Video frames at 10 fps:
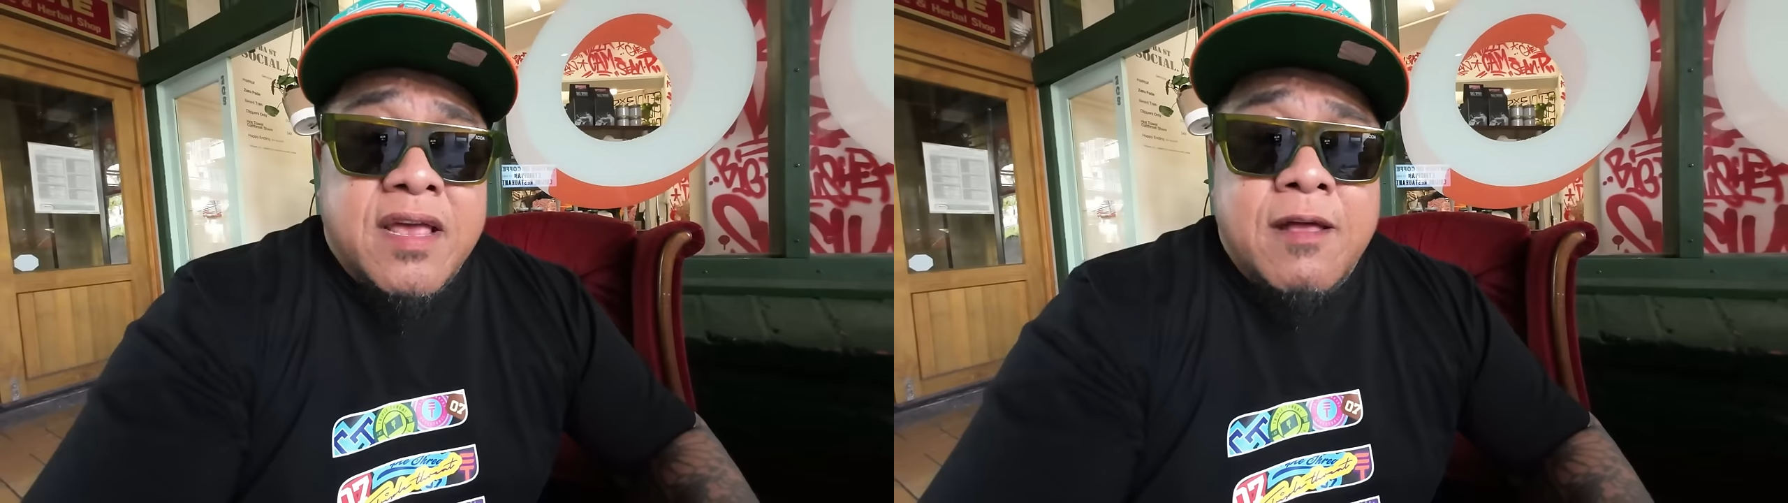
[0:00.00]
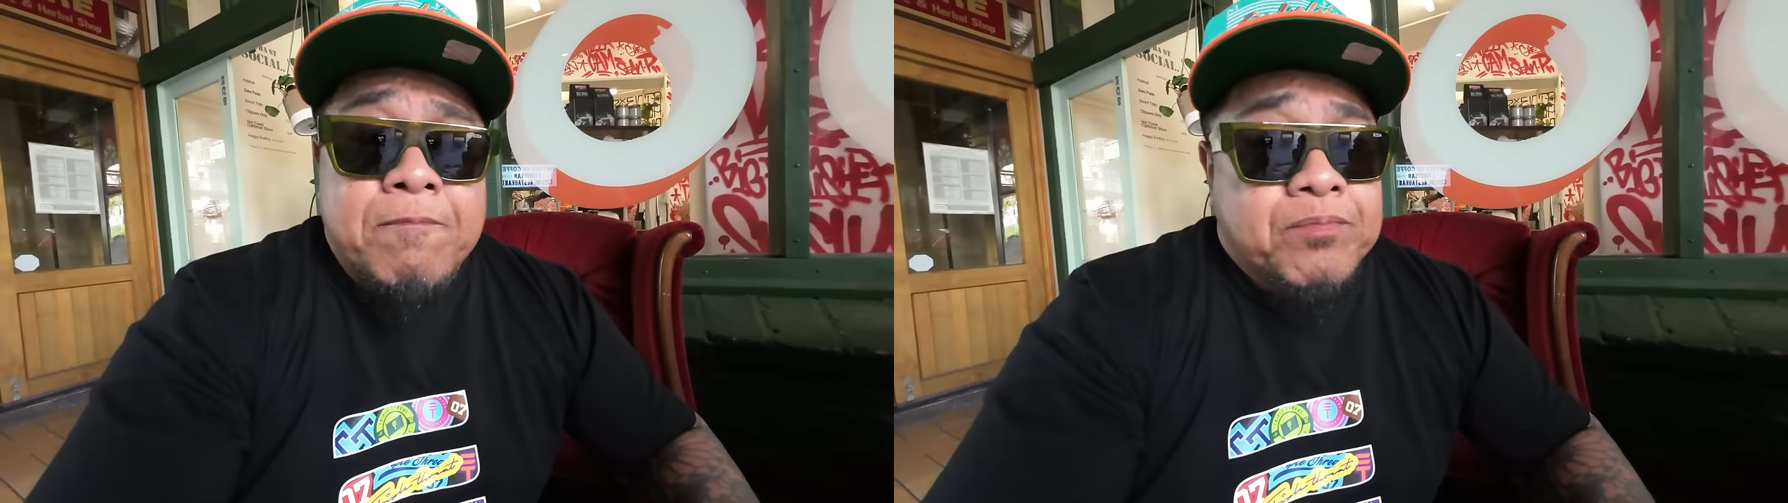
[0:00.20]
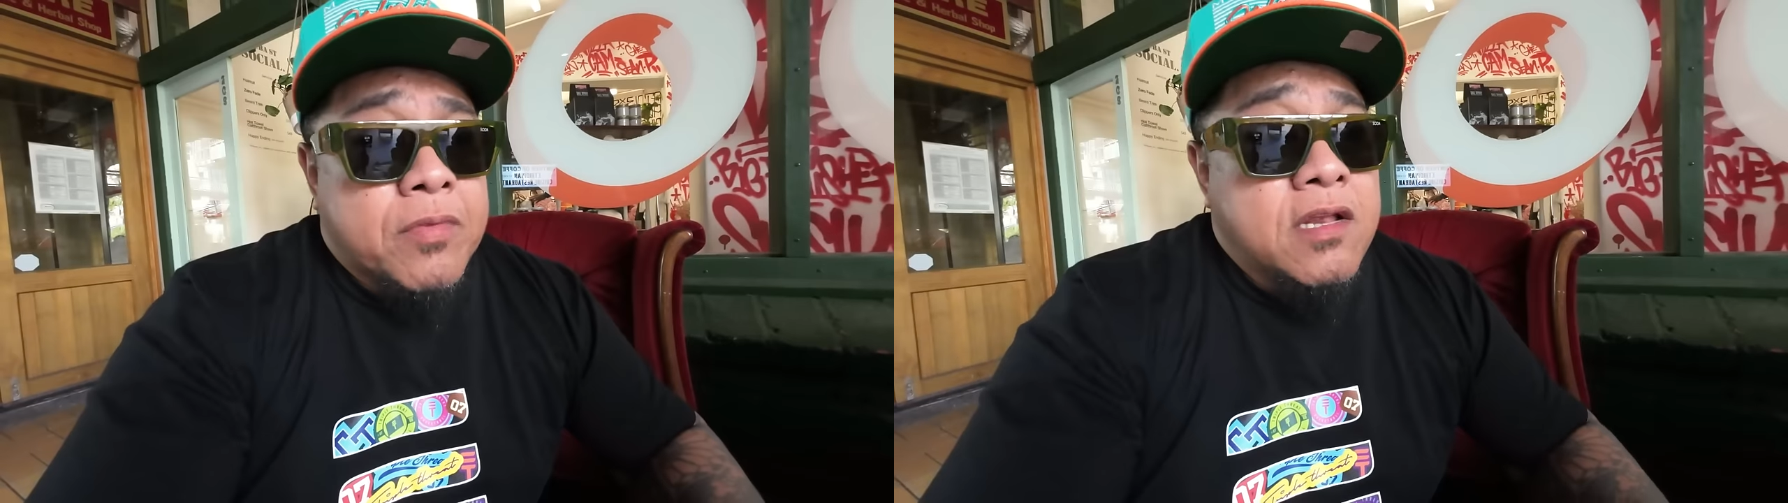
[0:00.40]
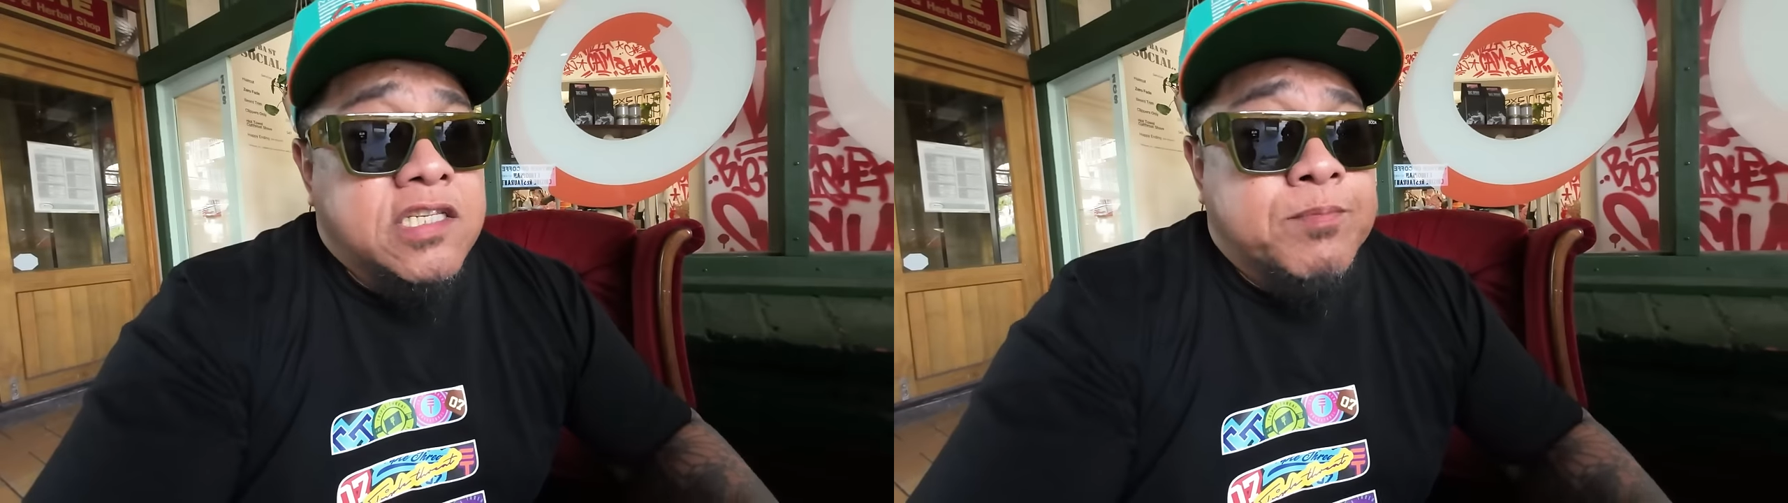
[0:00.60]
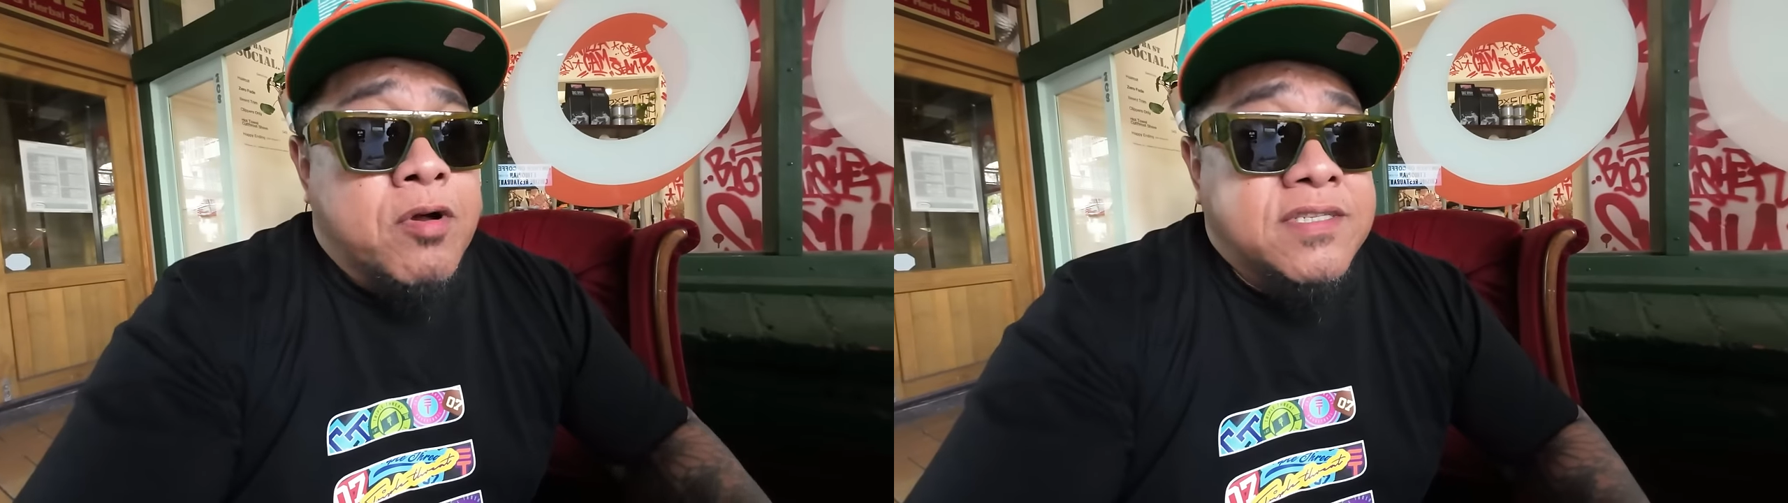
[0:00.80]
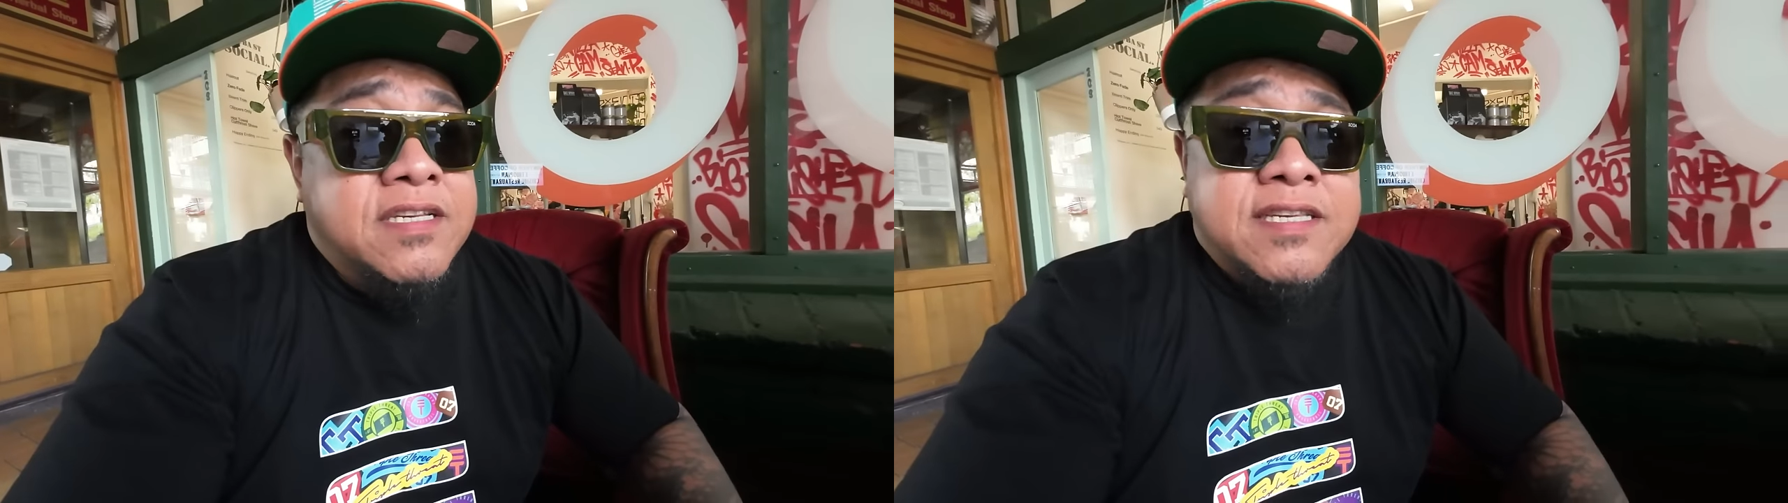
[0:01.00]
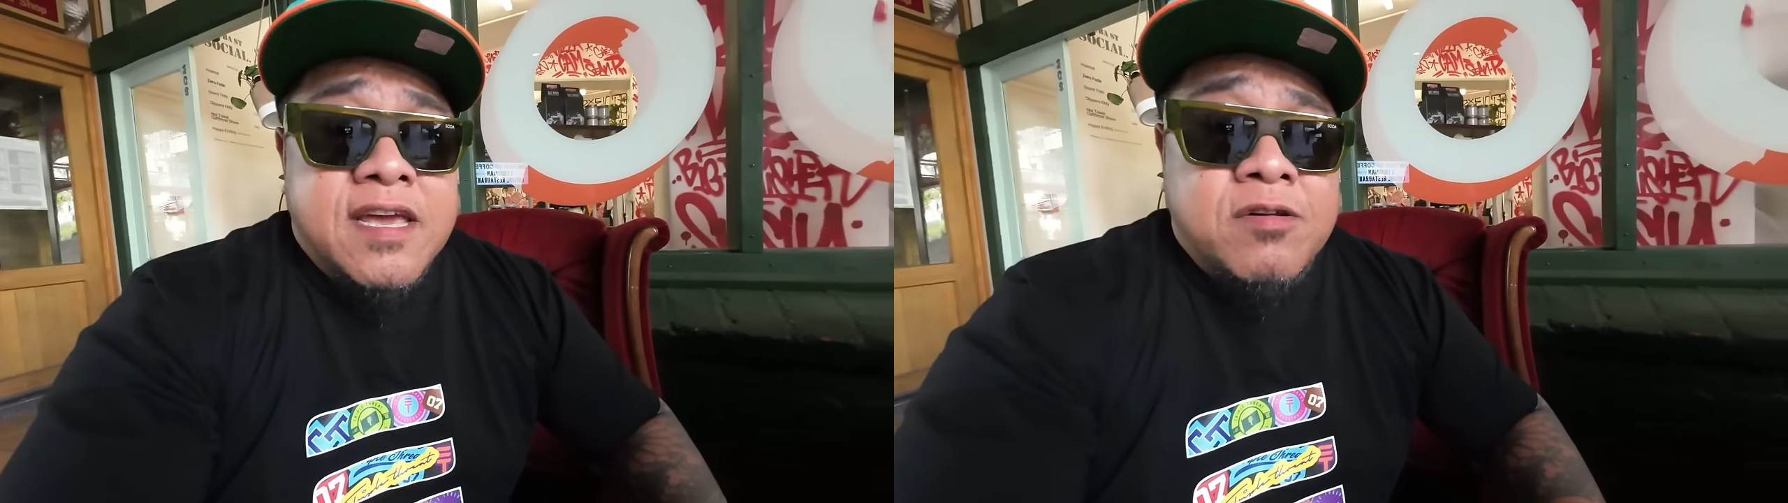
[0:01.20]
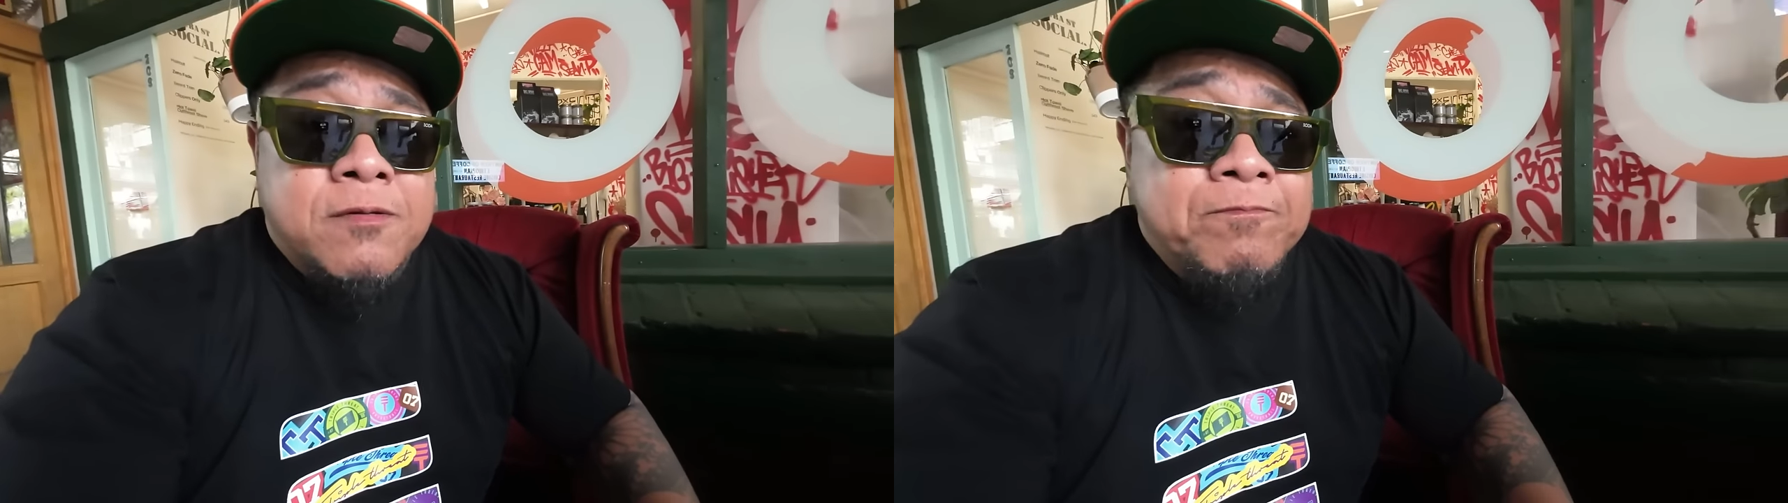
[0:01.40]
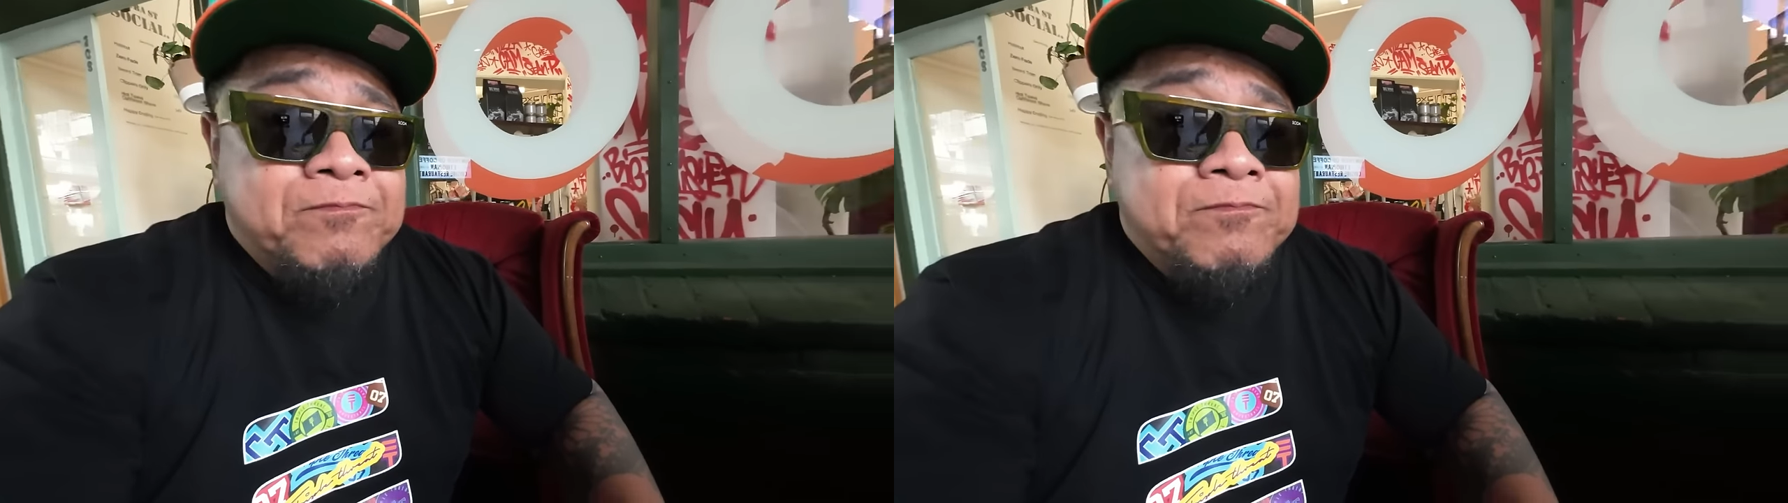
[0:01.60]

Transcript: uh, spots in town